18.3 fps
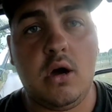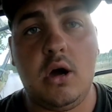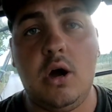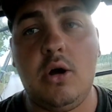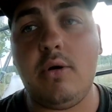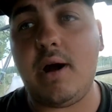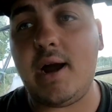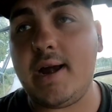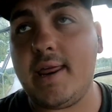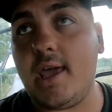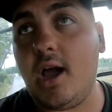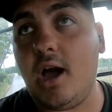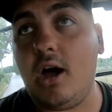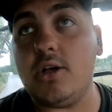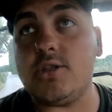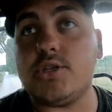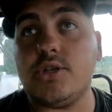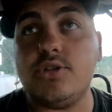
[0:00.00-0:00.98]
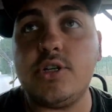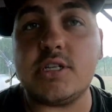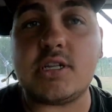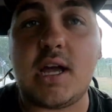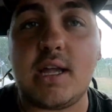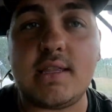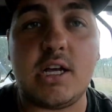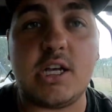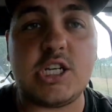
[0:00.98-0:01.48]
Alrighty y'all, so just
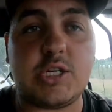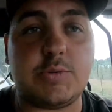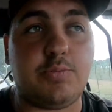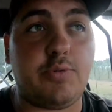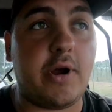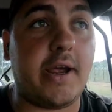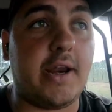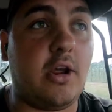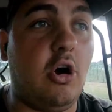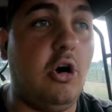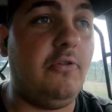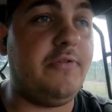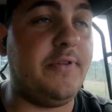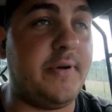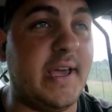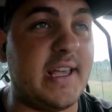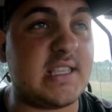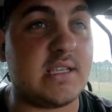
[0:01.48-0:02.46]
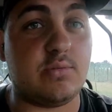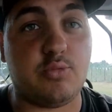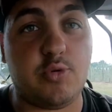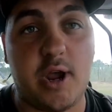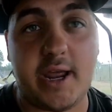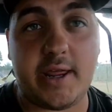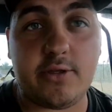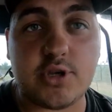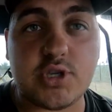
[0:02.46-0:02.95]
got done spraying. Hopefully get some rain.